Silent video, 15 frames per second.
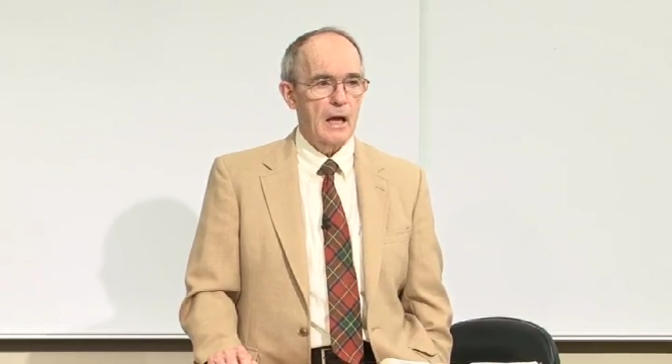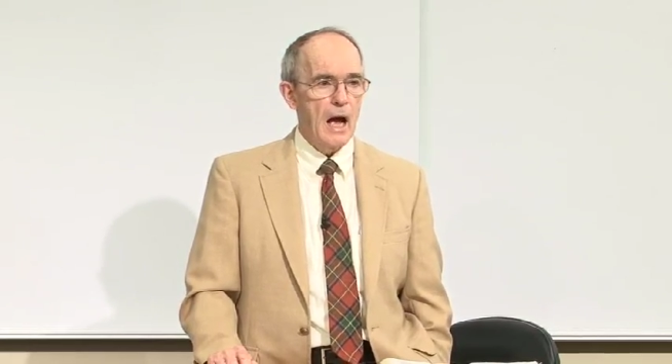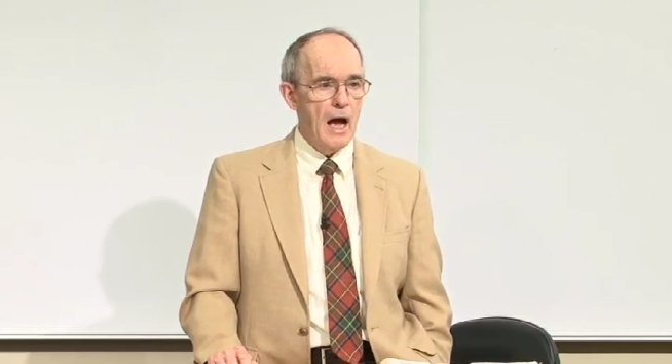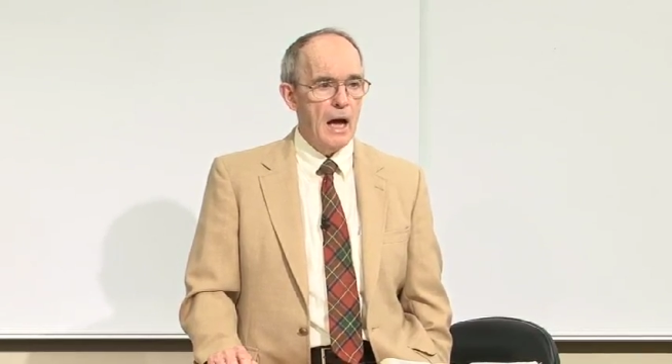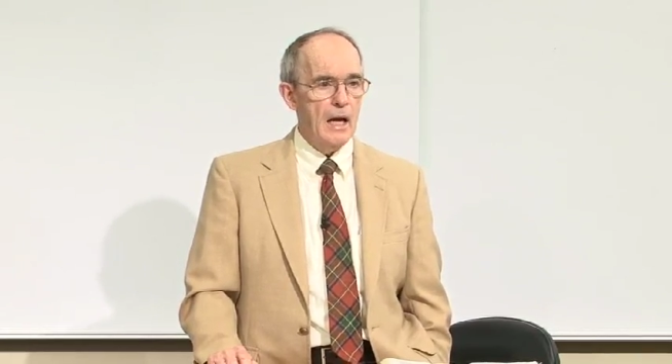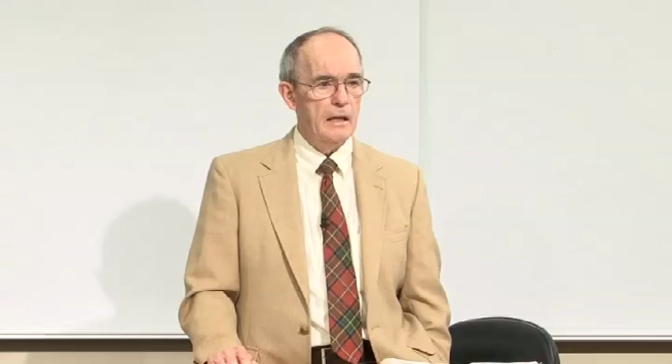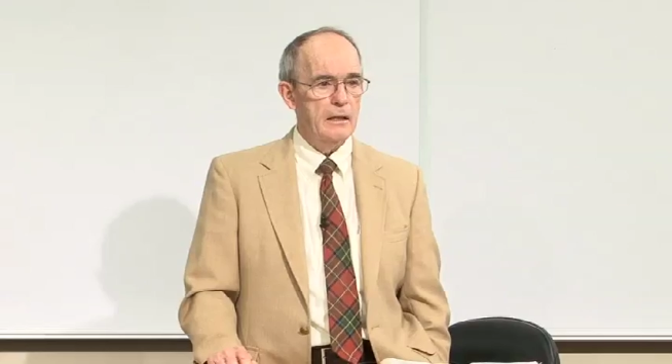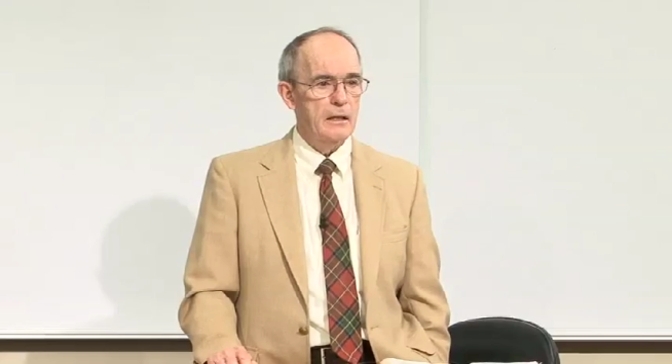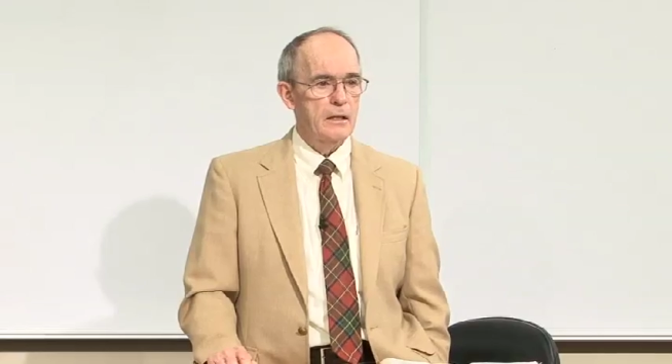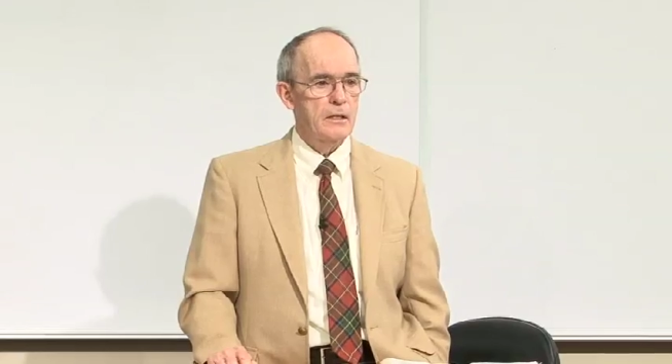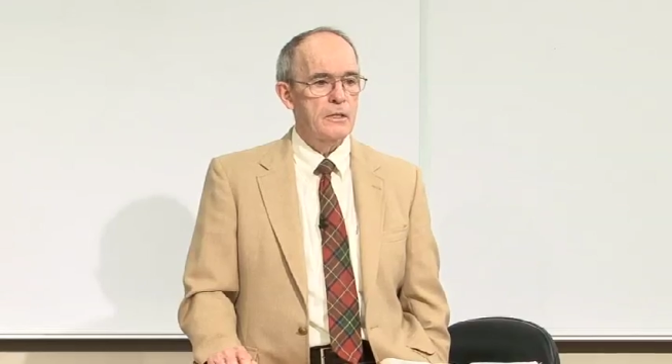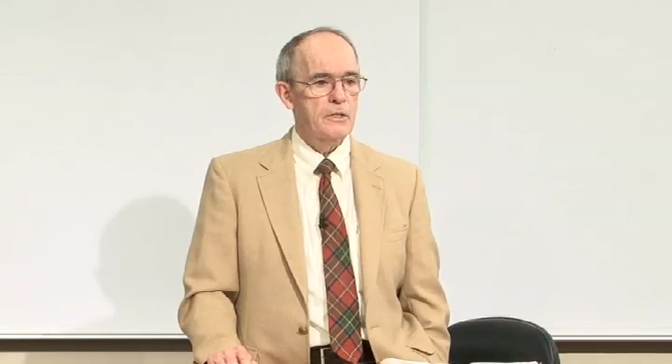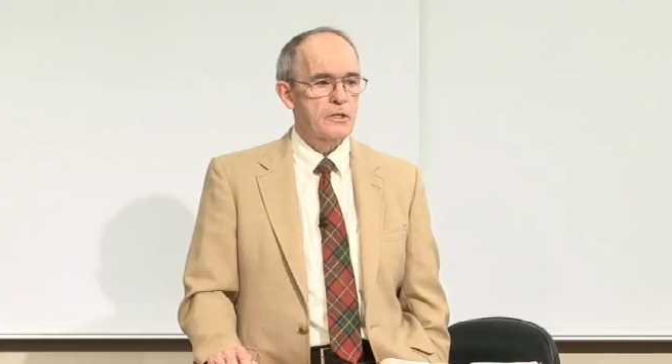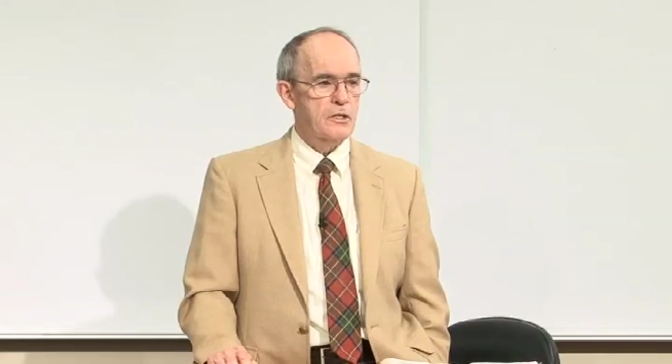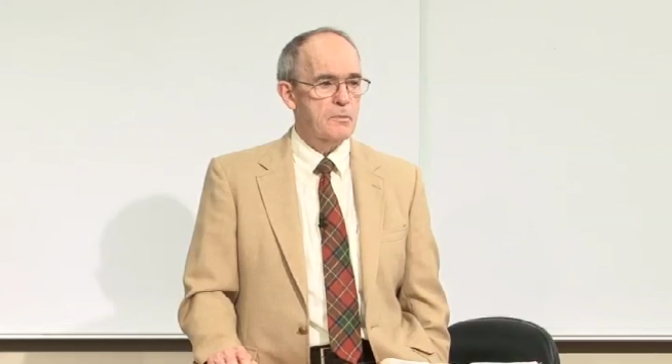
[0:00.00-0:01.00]

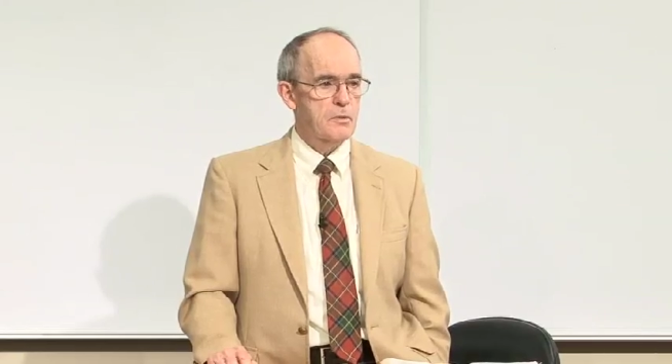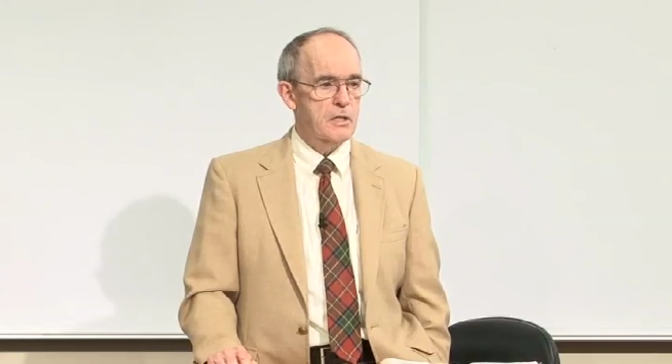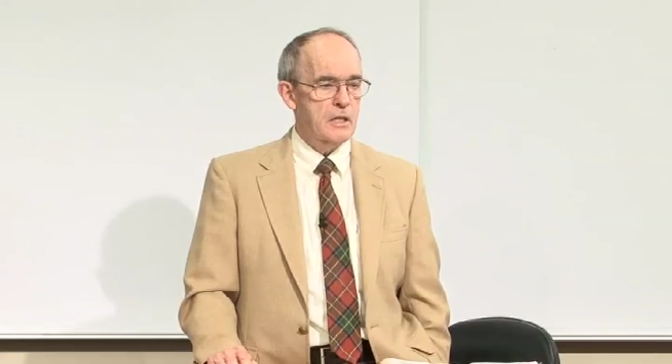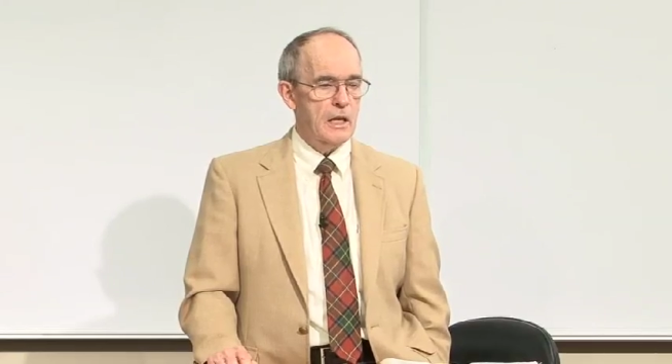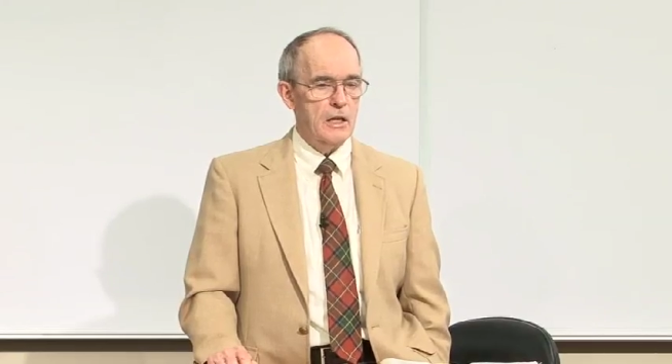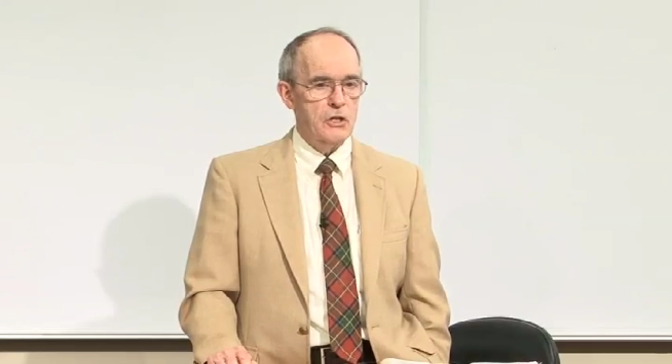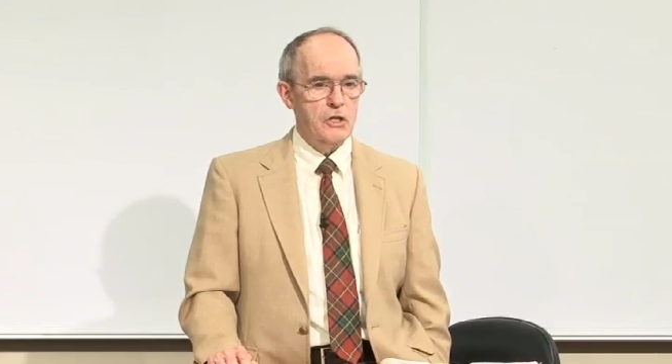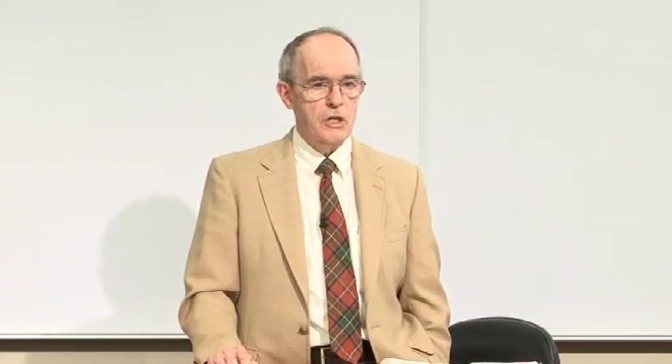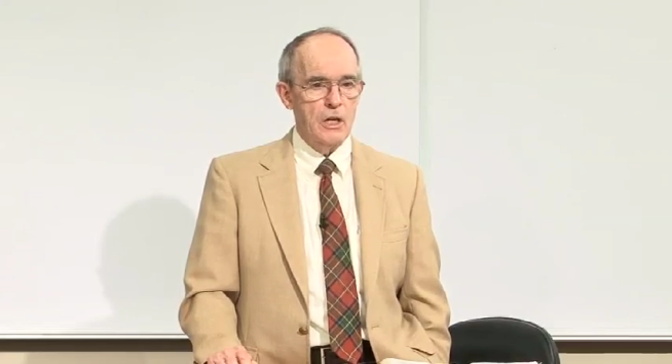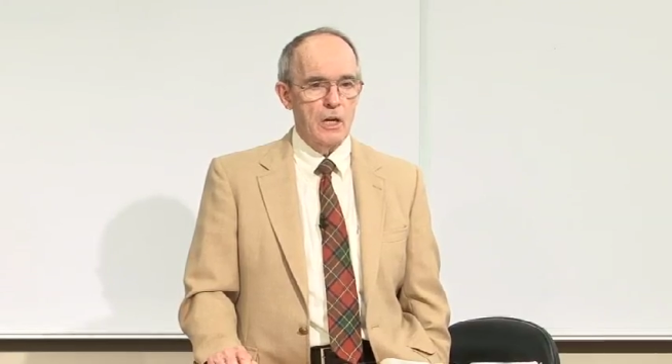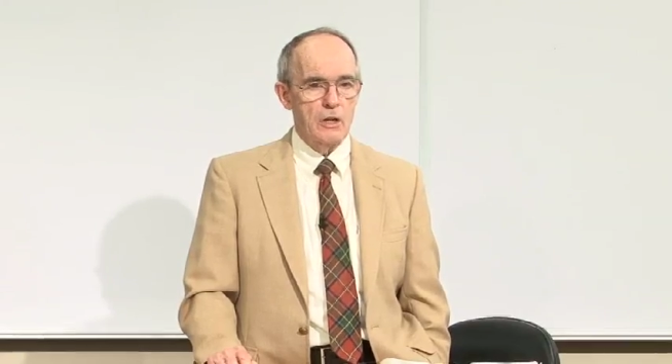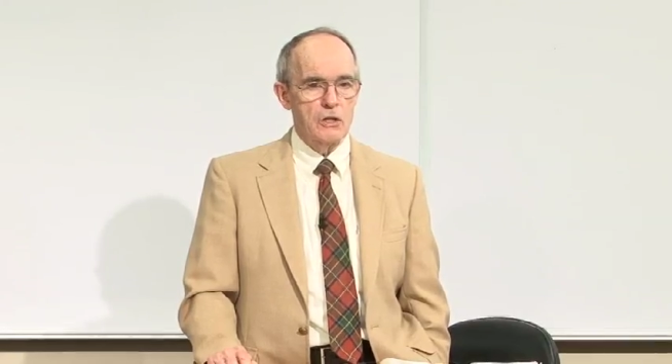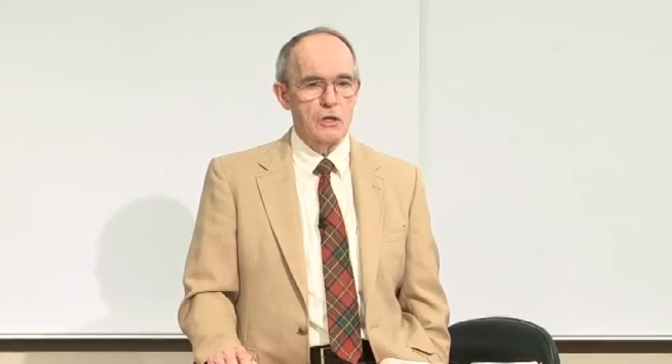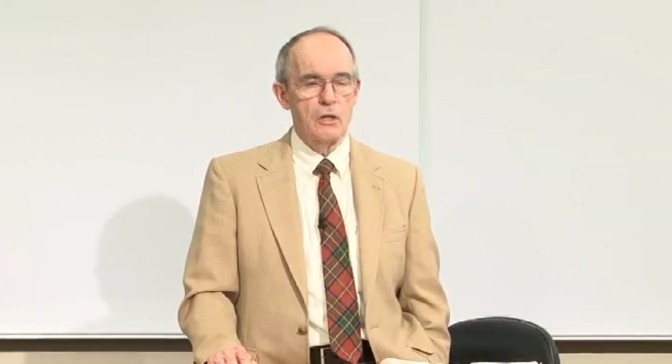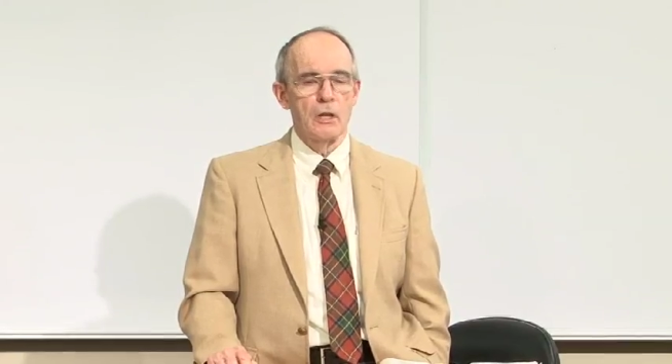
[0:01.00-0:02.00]

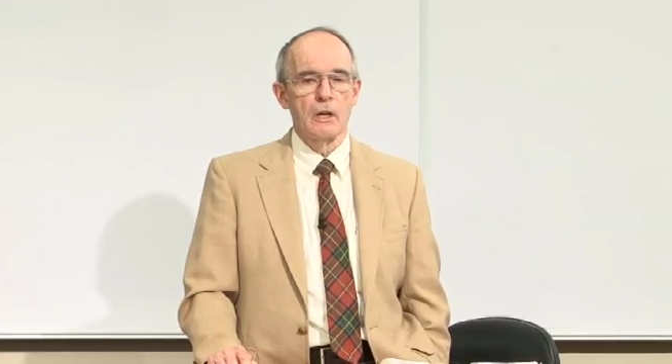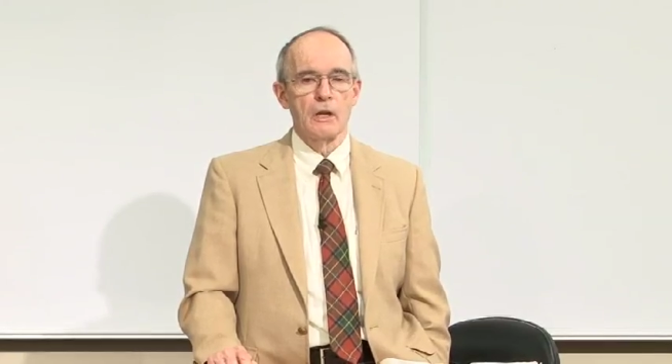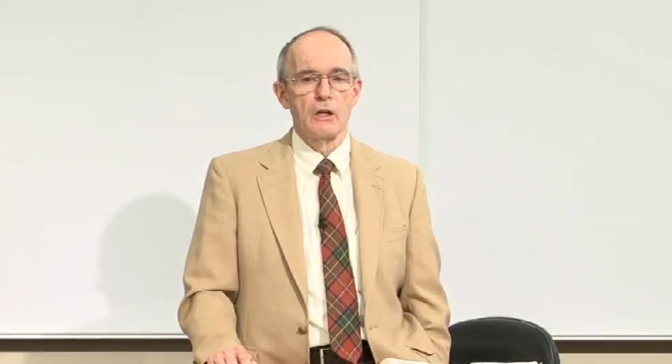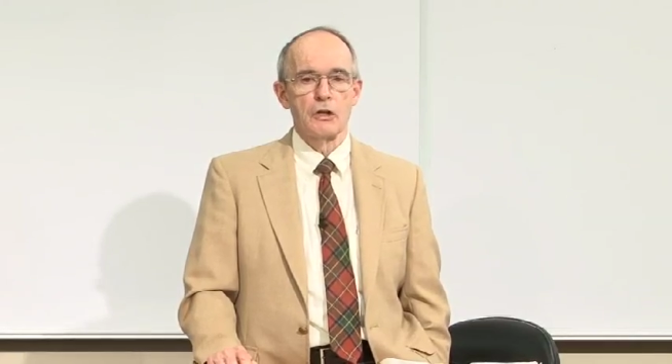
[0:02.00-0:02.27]
Consubstantiation.